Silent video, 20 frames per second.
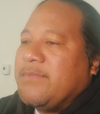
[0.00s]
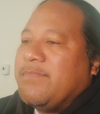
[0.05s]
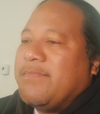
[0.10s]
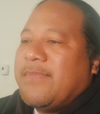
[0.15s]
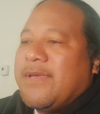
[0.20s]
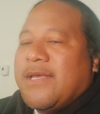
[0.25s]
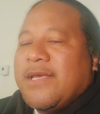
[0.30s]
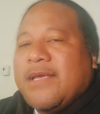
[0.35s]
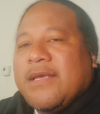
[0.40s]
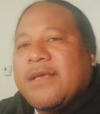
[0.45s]

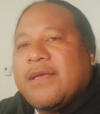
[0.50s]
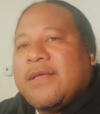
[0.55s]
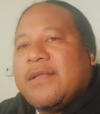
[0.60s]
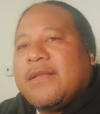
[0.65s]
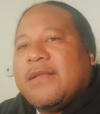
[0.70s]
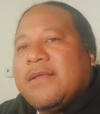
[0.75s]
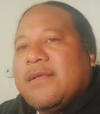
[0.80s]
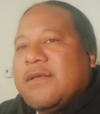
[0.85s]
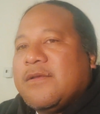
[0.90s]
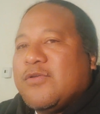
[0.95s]
Man,
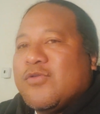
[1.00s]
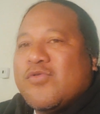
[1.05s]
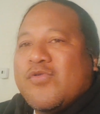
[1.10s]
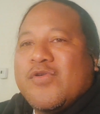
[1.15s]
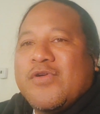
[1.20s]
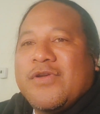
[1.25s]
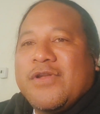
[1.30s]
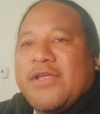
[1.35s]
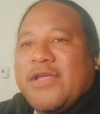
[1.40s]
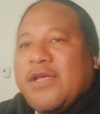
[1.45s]
go
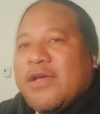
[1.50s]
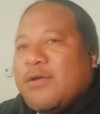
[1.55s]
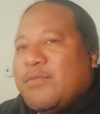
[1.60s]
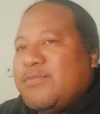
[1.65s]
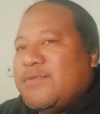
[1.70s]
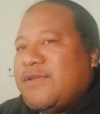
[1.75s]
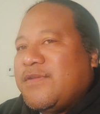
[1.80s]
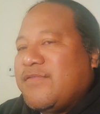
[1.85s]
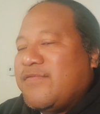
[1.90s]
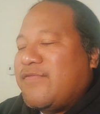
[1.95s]
on and
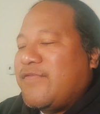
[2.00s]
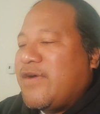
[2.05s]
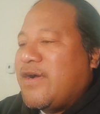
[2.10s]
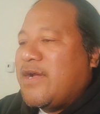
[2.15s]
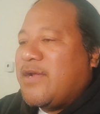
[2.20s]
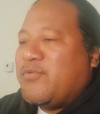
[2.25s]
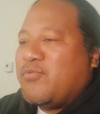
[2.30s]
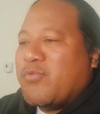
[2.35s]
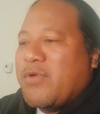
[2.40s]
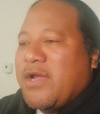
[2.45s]
help them
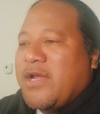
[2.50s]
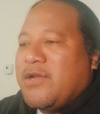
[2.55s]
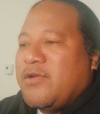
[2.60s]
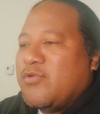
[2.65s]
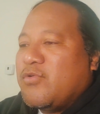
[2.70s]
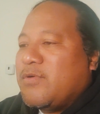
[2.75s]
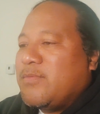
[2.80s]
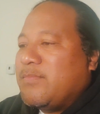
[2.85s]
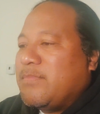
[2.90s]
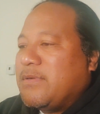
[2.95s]
find
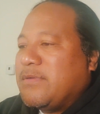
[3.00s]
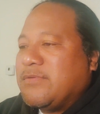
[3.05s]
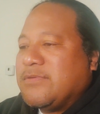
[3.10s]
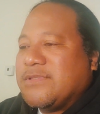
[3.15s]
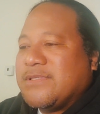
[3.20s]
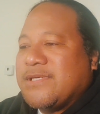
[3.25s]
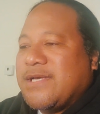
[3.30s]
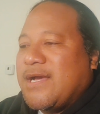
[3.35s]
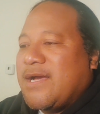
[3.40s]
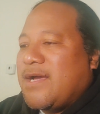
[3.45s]
Rhino and Blue
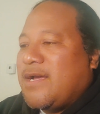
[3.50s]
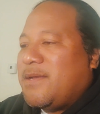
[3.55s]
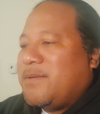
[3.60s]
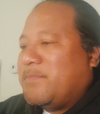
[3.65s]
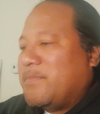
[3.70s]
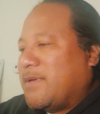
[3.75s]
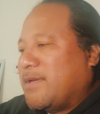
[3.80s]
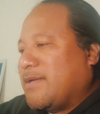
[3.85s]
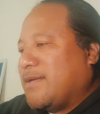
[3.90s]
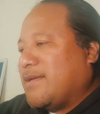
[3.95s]
Sky,
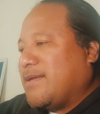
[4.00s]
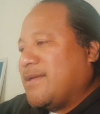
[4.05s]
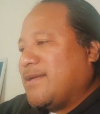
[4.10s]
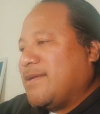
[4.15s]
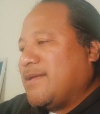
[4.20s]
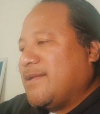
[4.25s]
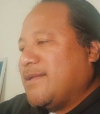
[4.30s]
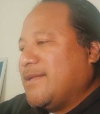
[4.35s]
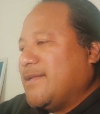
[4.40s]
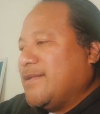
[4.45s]
man.
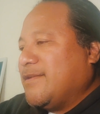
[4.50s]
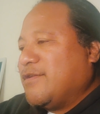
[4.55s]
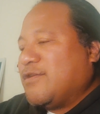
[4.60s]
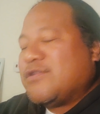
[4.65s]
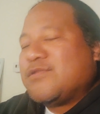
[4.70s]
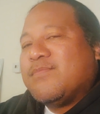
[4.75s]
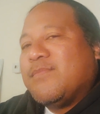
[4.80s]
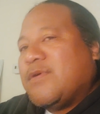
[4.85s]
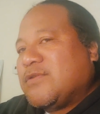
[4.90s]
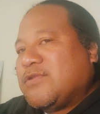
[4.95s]

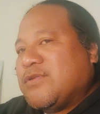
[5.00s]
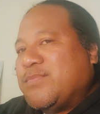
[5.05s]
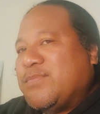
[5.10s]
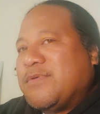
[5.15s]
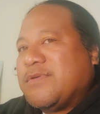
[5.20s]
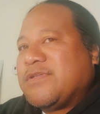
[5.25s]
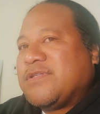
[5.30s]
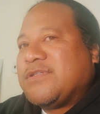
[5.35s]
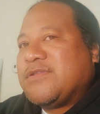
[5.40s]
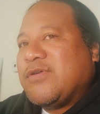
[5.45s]
There's
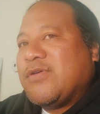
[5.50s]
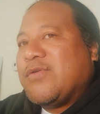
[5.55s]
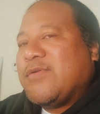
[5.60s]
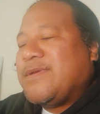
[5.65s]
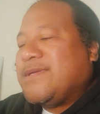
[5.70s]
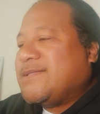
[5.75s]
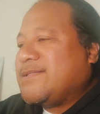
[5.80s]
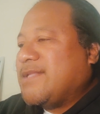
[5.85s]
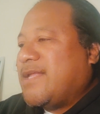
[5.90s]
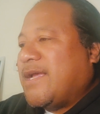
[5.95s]
multiple
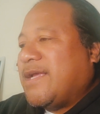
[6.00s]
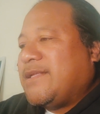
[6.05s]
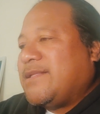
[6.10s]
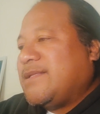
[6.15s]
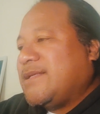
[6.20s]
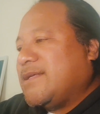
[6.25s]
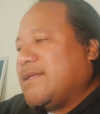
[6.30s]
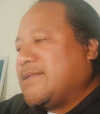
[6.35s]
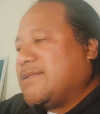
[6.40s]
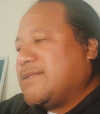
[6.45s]
stories like
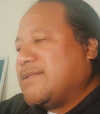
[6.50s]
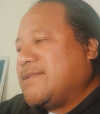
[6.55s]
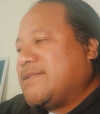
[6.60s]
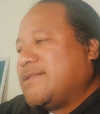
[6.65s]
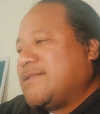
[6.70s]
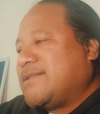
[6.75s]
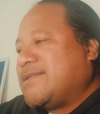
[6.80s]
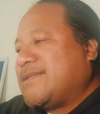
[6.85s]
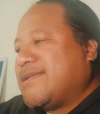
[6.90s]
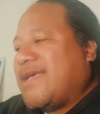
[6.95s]
this. It's
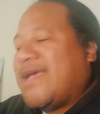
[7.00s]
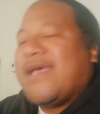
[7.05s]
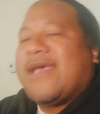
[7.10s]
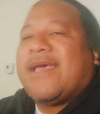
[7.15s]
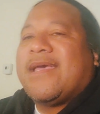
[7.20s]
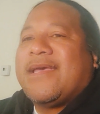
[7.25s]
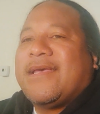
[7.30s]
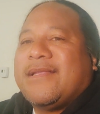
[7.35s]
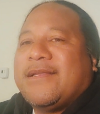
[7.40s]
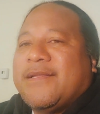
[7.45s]
just
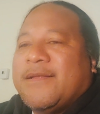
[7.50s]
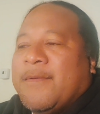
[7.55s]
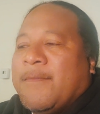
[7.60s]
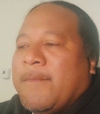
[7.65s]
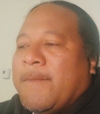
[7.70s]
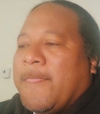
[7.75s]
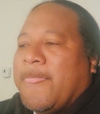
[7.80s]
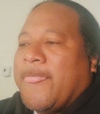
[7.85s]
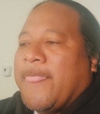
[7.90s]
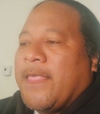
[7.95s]
sad.
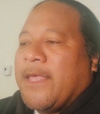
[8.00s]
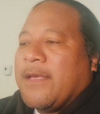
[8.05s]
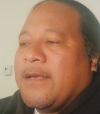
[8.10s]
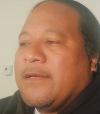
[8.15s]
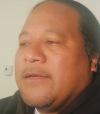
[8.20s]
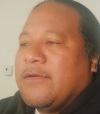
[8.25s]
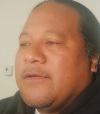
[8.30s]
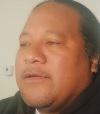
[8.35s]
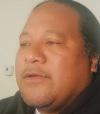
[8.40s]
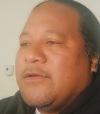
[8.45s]

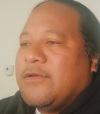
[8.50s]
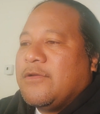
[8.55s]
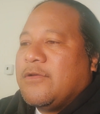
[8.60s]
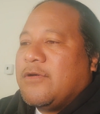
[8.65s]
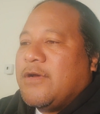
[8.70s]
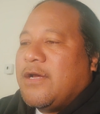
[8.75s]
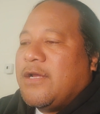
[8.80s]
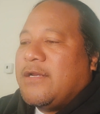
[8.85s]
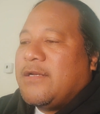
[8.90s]
You know,